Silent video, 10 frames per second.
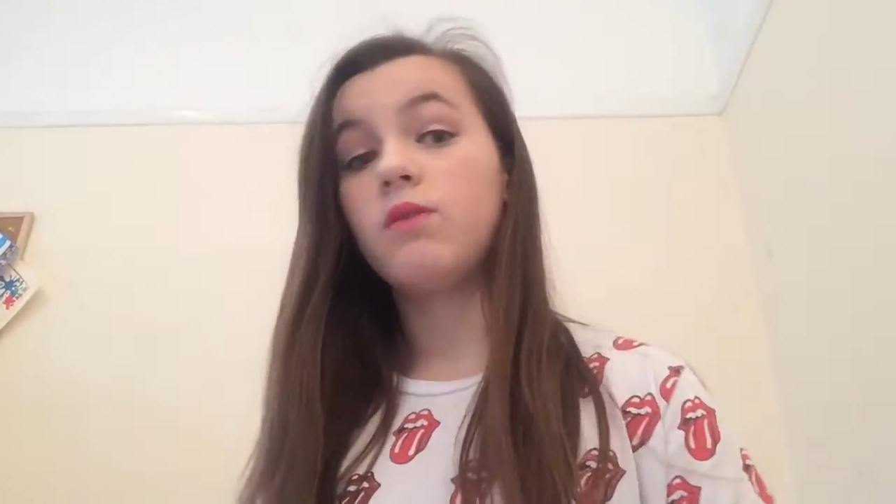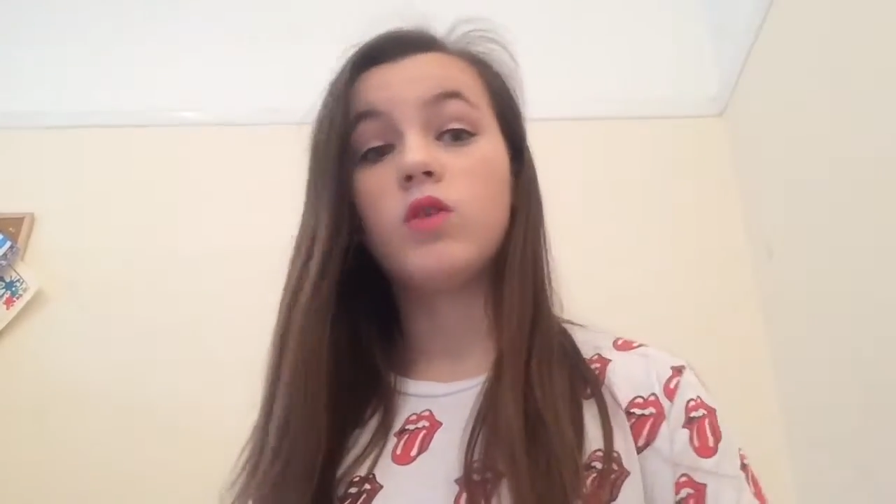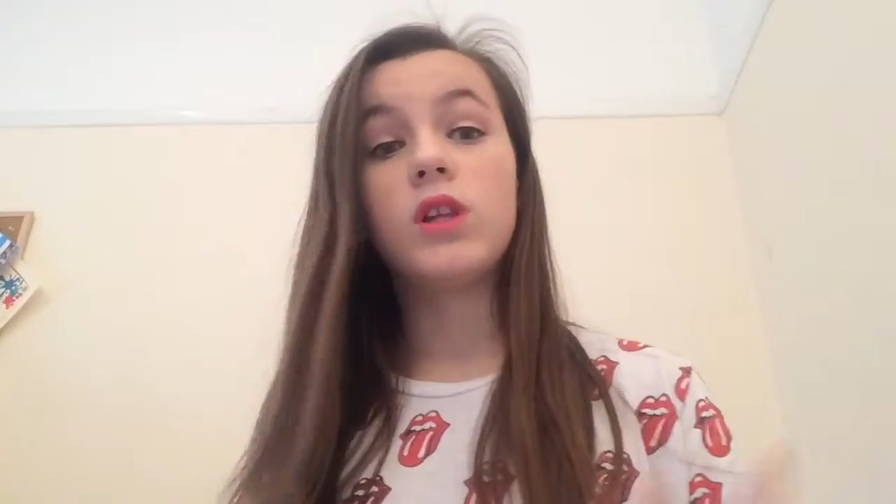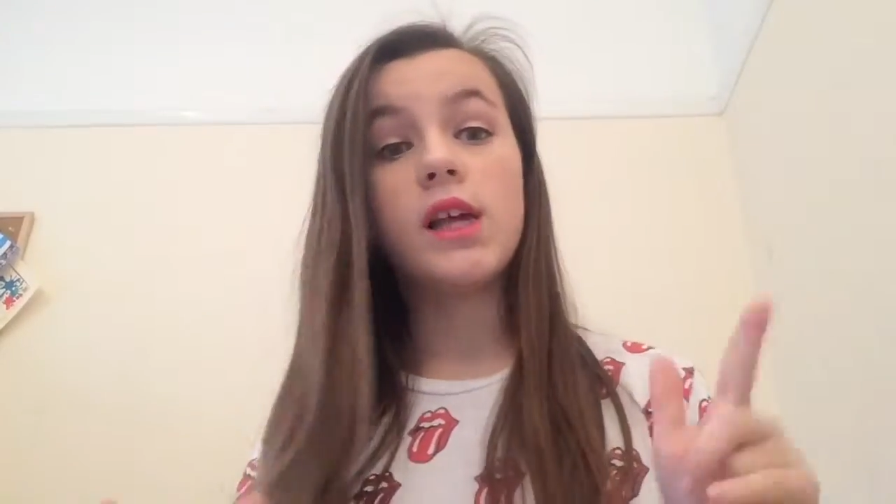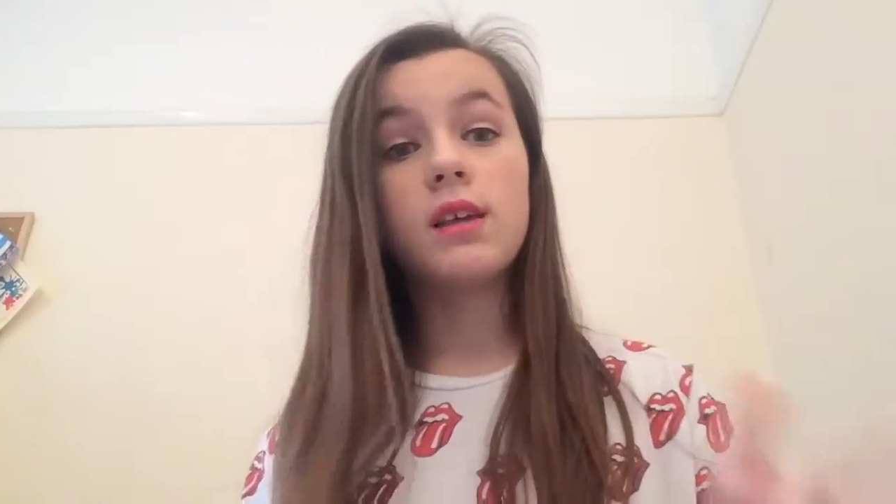
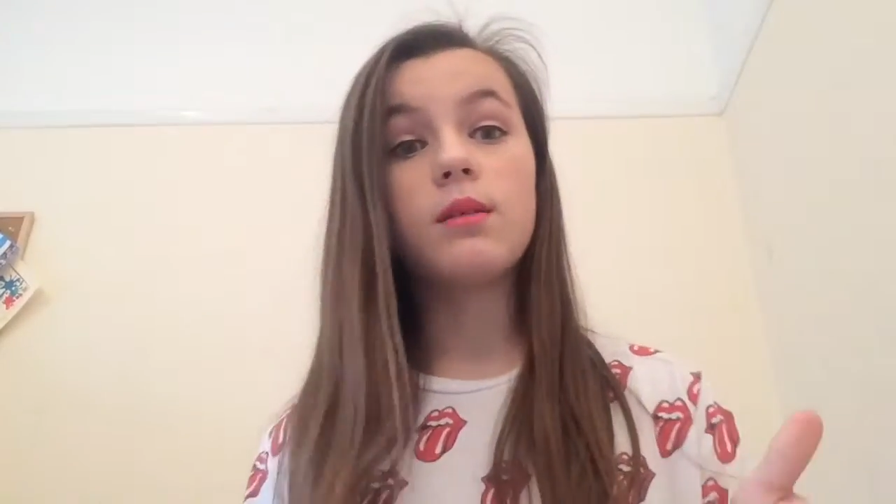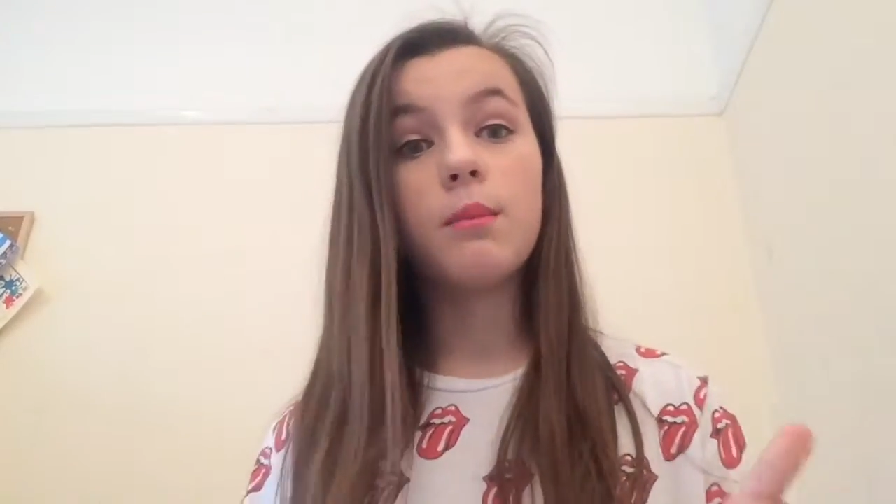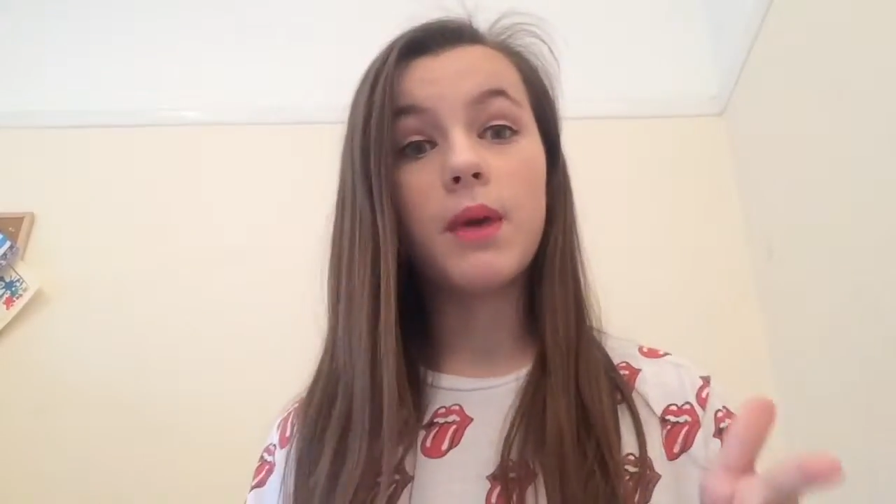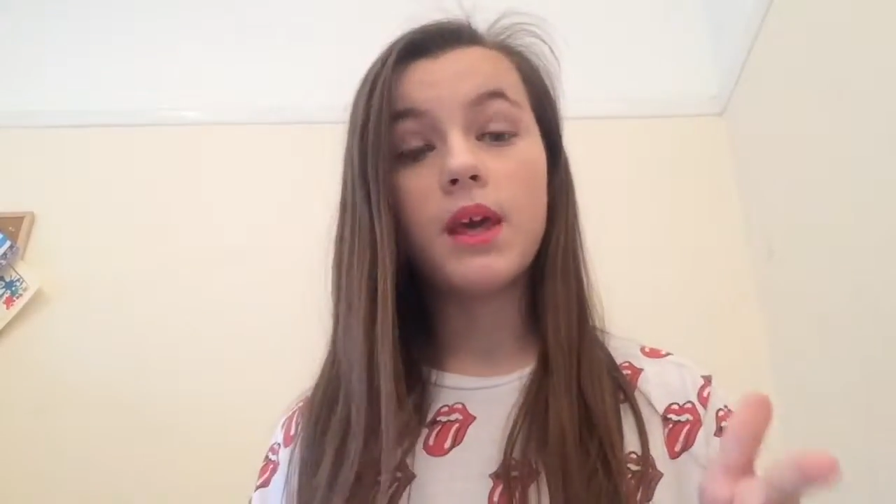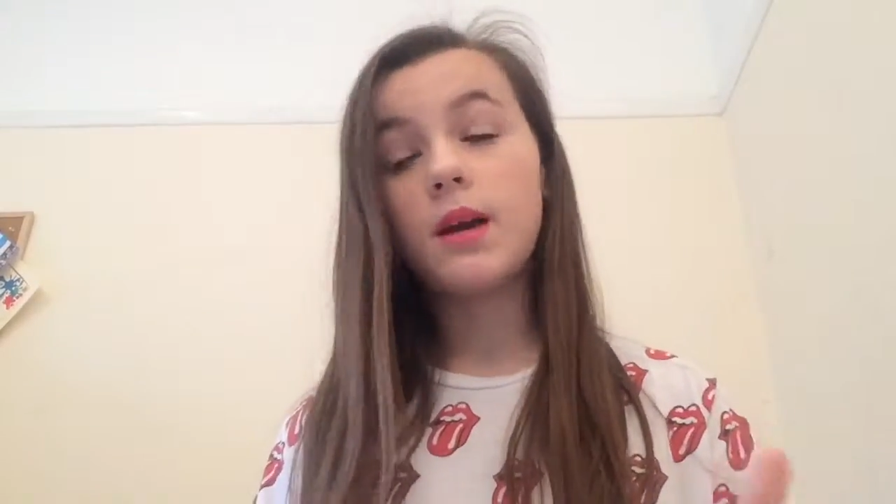if you
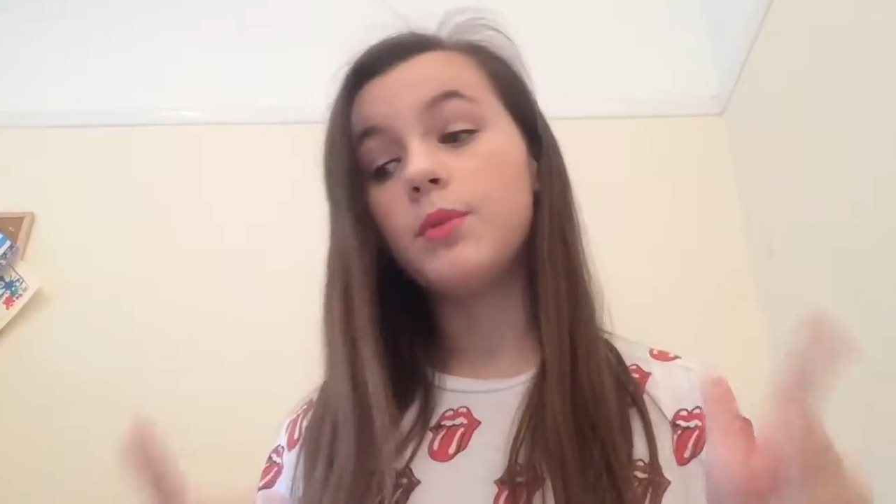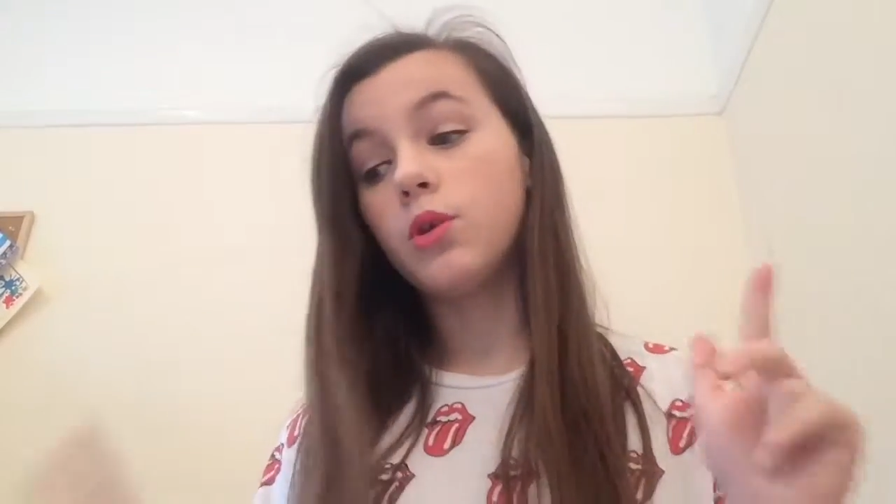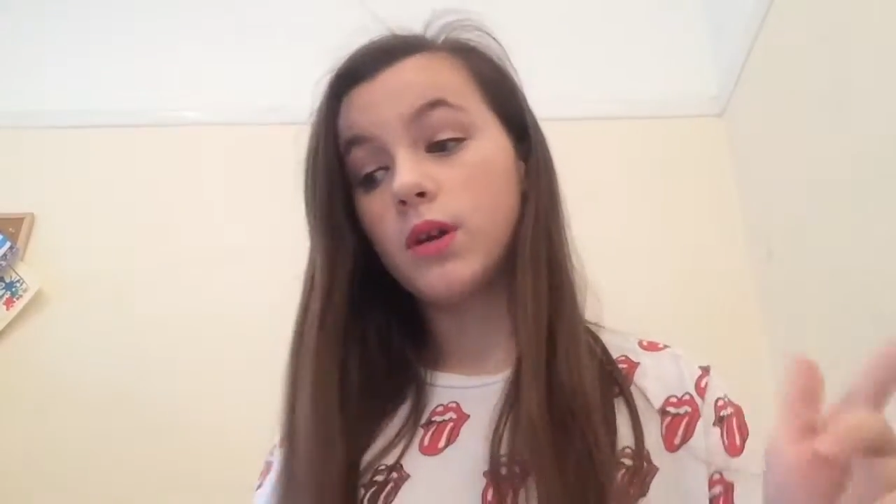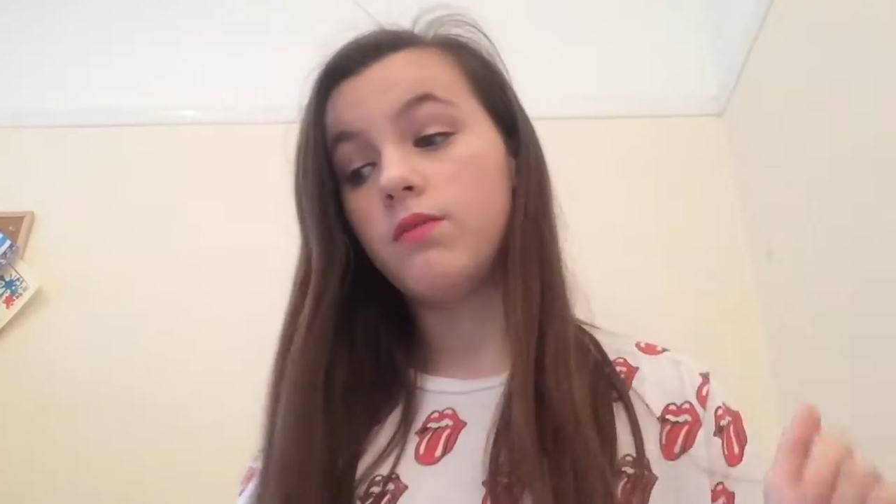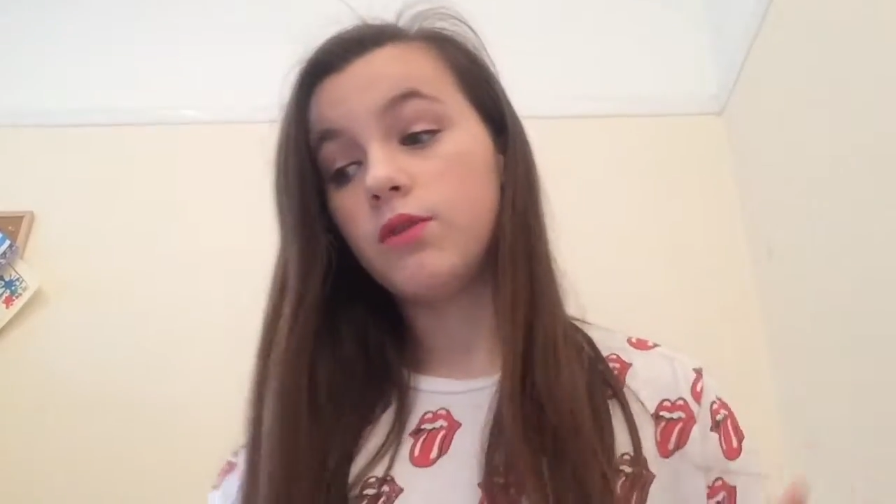like makeup,
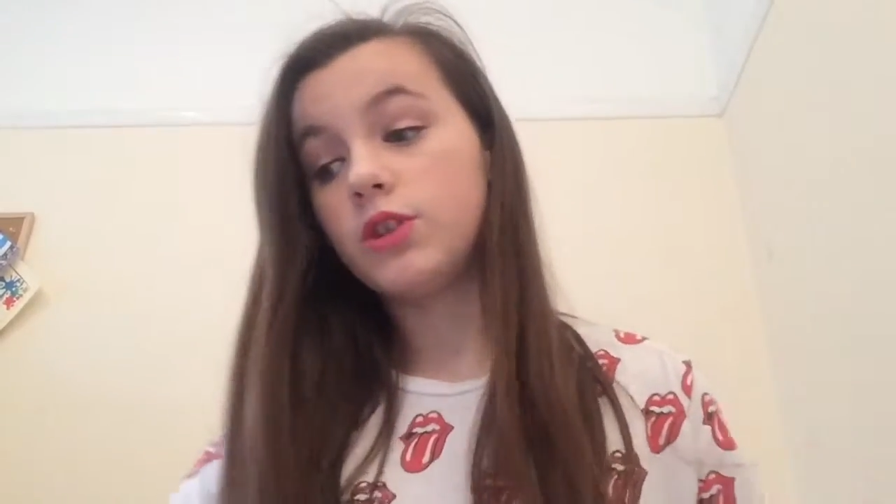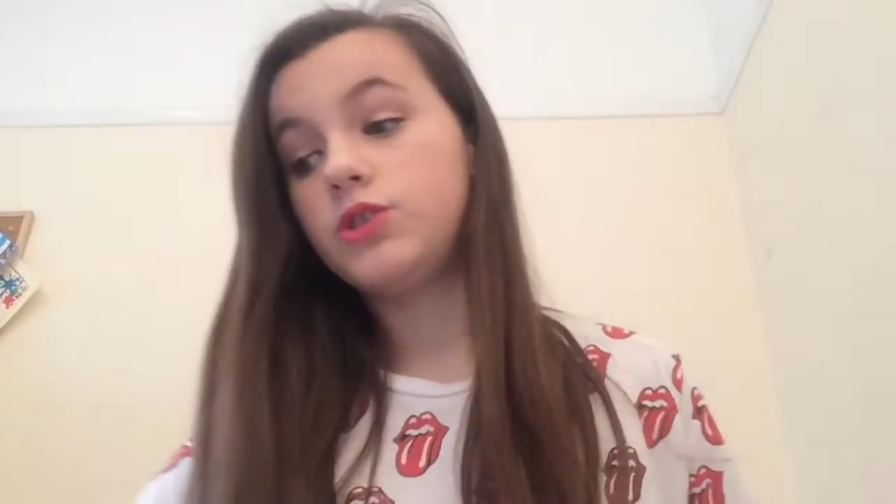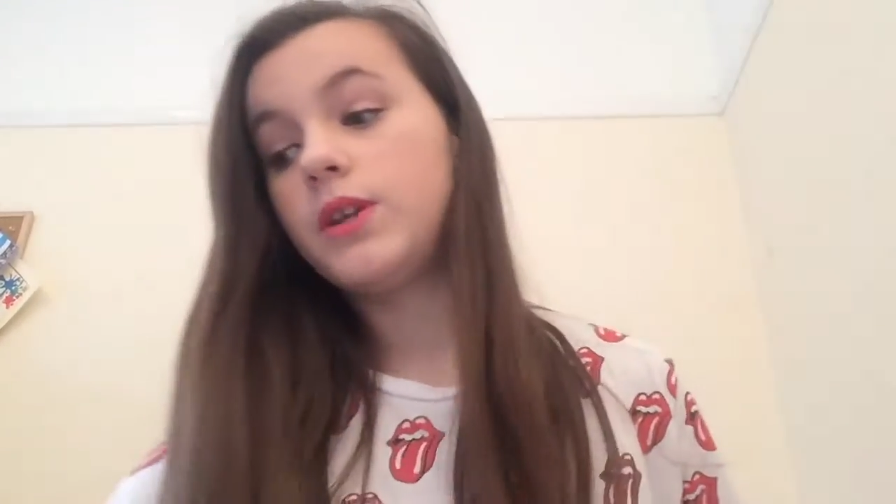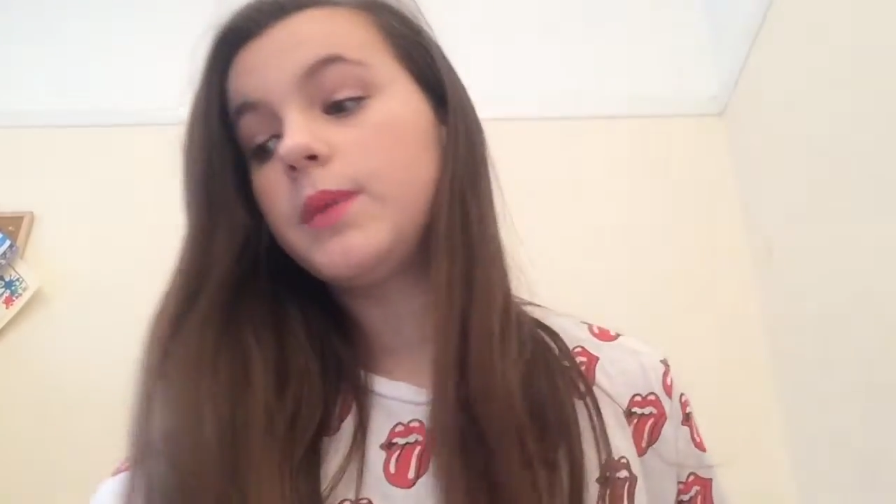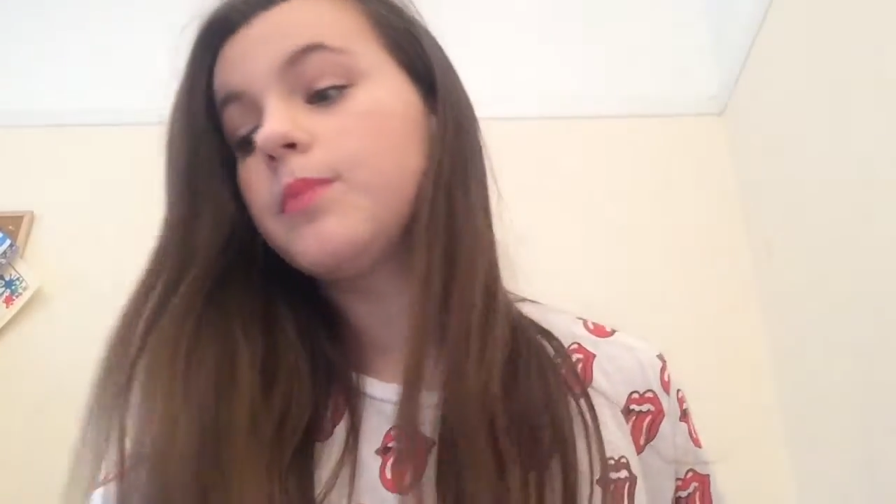you're in for a
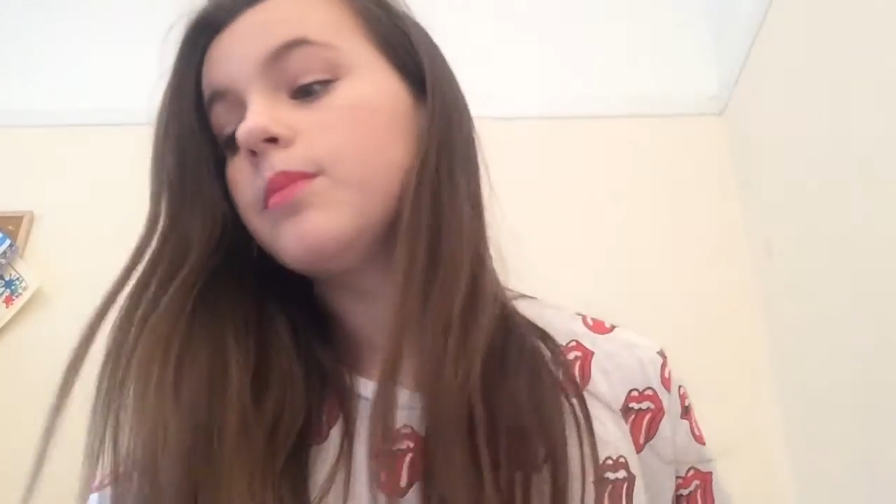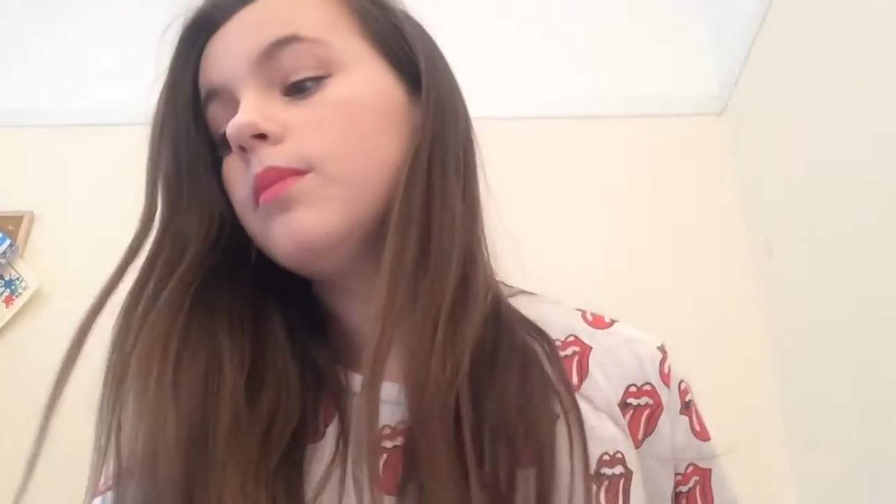treat.